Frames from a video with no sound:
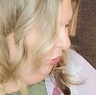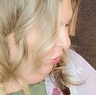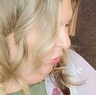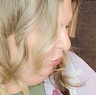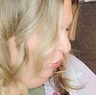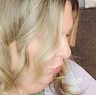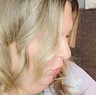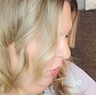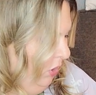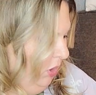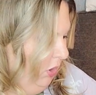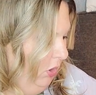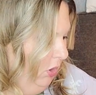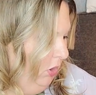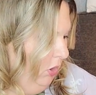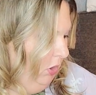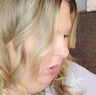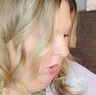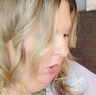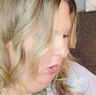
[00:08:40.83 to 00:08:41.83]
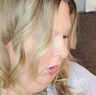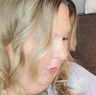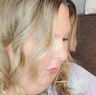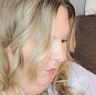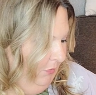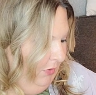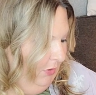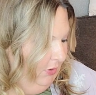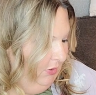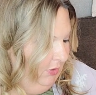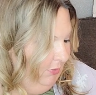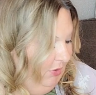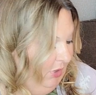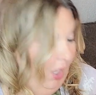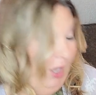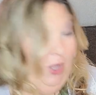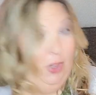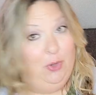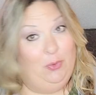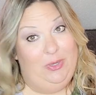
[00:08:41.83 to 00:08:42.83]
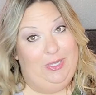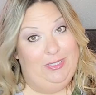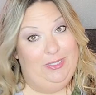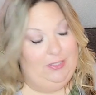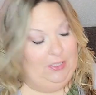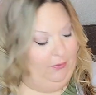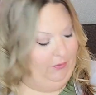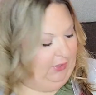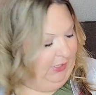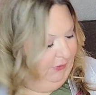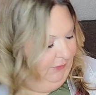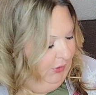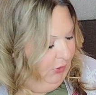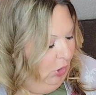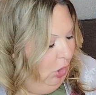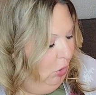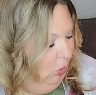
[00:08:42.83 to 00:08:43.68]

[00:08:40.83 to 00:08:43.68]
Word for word: you some of the Halloween stuff that I found.